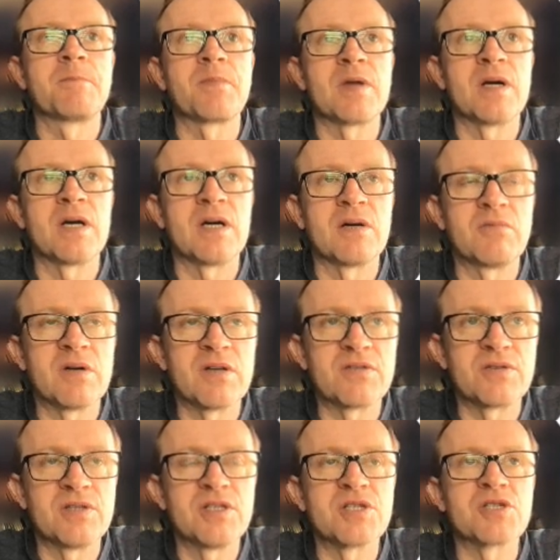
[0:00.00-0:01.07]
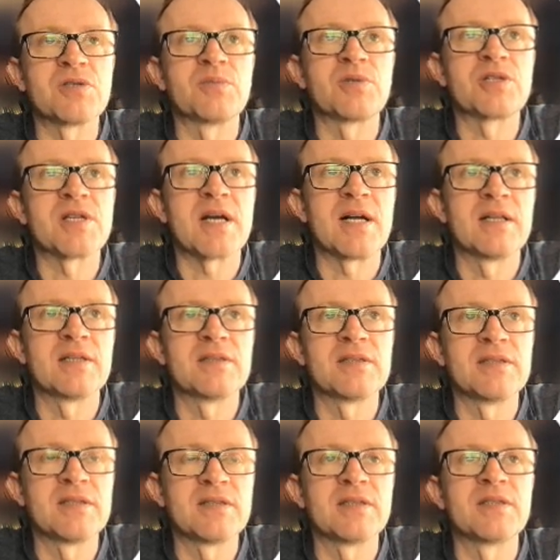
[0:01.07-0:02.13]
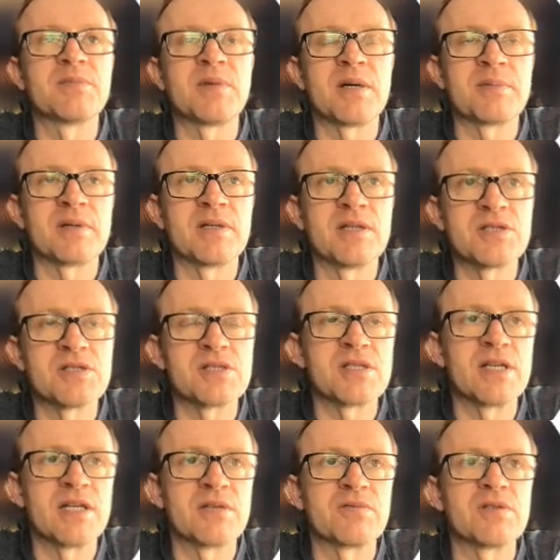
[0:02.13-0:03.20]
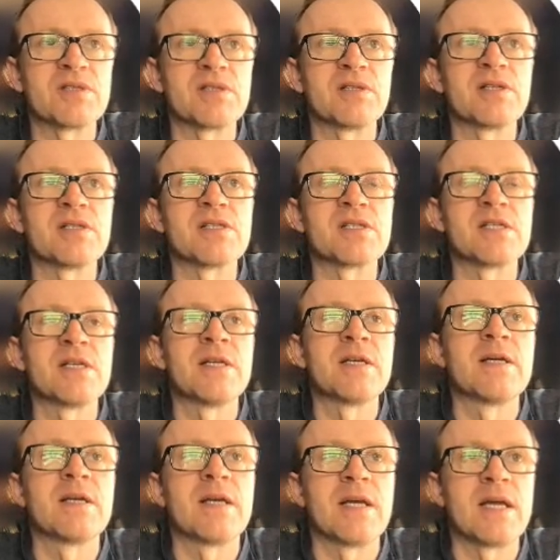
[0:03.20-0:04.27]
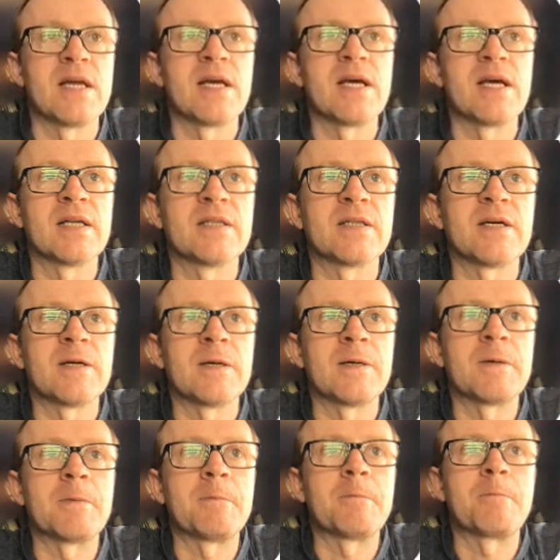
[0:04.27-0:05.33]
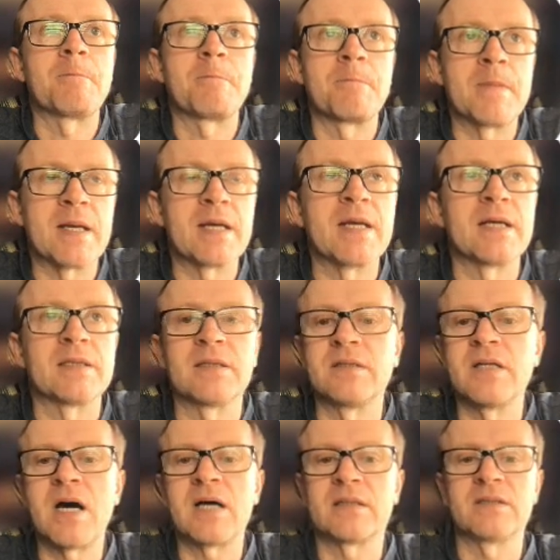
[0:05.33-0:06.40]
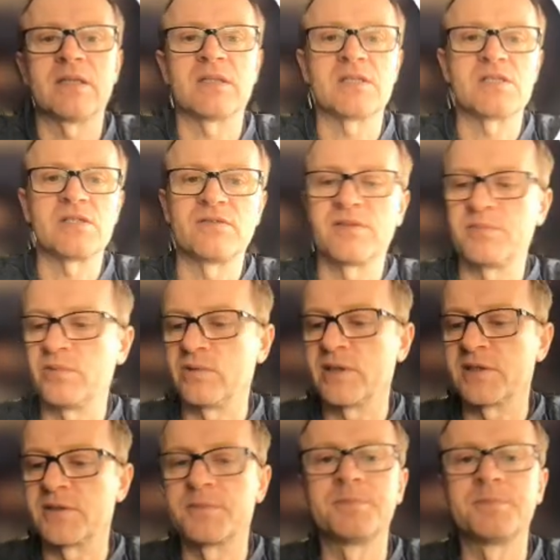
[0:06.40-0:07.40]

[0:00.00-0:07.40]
went through initial mortality, and then the populations gained resilience. And again, not a silver bullet.